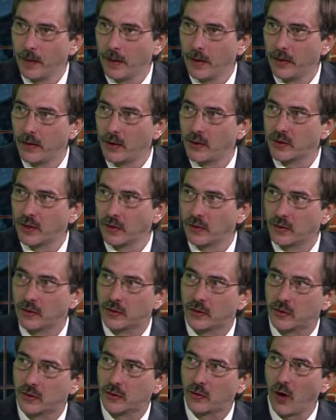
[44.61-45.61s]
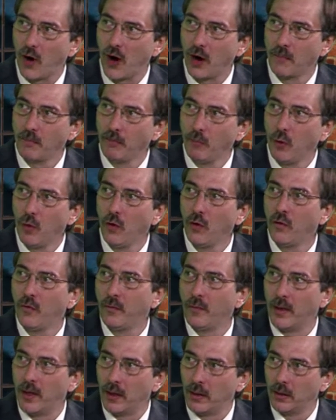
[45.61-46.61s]
there's a strong
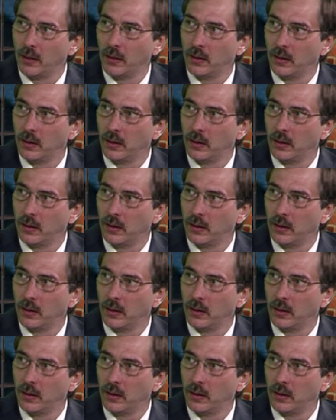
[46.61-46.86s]
movement